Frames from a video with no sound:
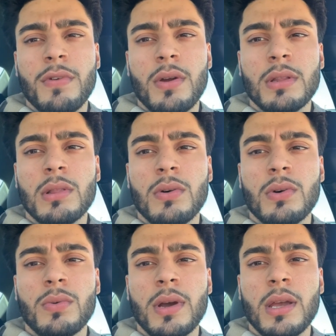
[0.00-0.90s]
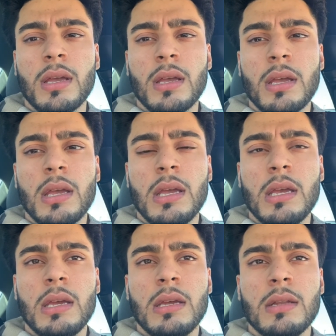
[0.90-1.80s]
very long way.
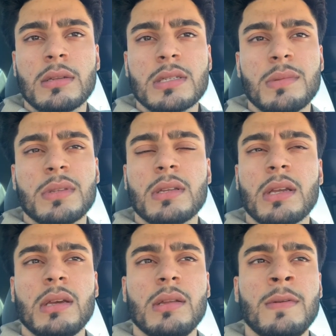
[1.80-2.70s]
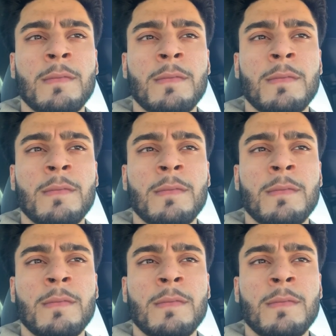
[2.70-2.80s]
And something, again,